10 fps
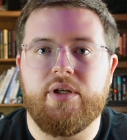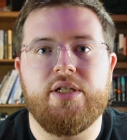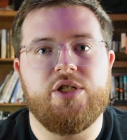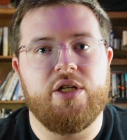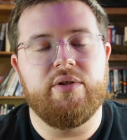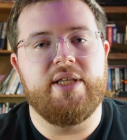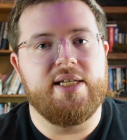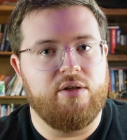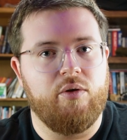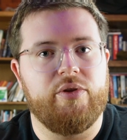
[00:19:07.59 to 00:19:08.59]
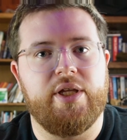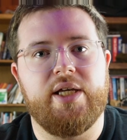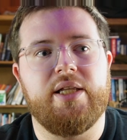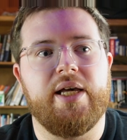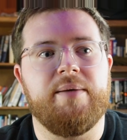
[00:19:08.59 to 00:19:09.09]
And generally, that's the whole
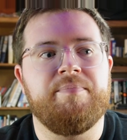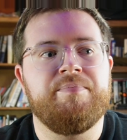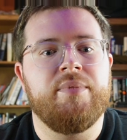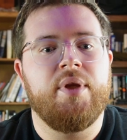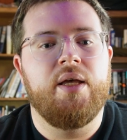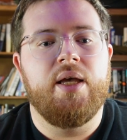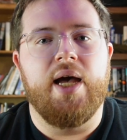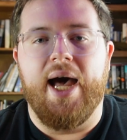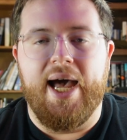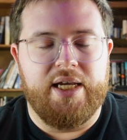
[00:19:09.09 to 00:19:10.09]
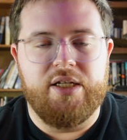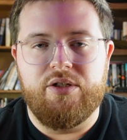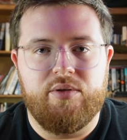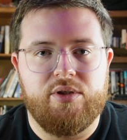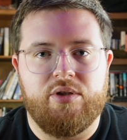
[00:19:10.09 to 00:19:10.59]
thing. Like, I can
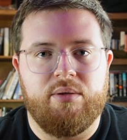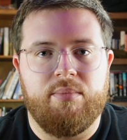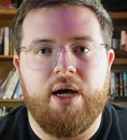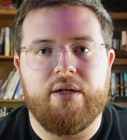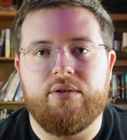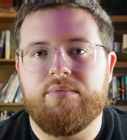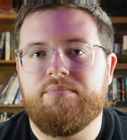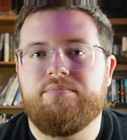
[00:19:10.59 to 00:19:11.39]
do this on a model